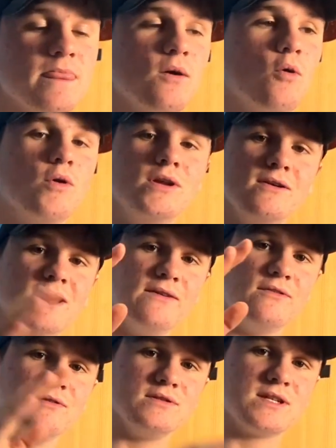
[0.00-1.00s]
the audio
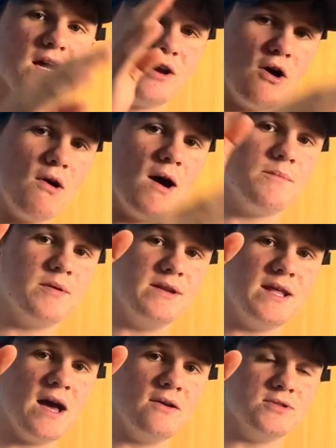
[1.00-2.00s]
levels can go up
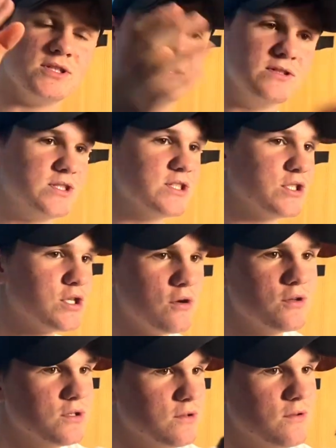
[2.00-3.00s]
and down, so it just
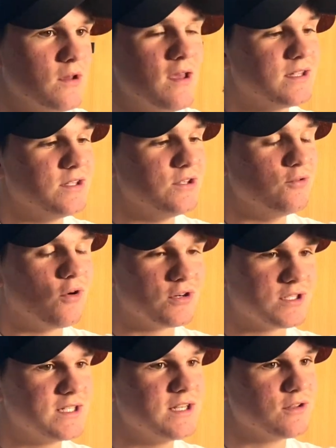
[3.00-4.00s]
shows you
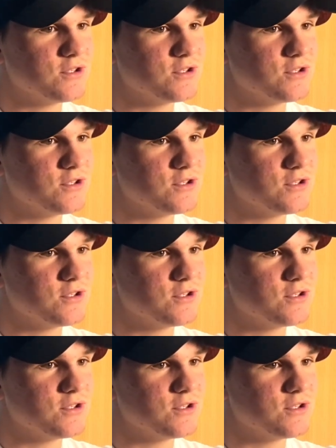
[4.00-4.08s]
are still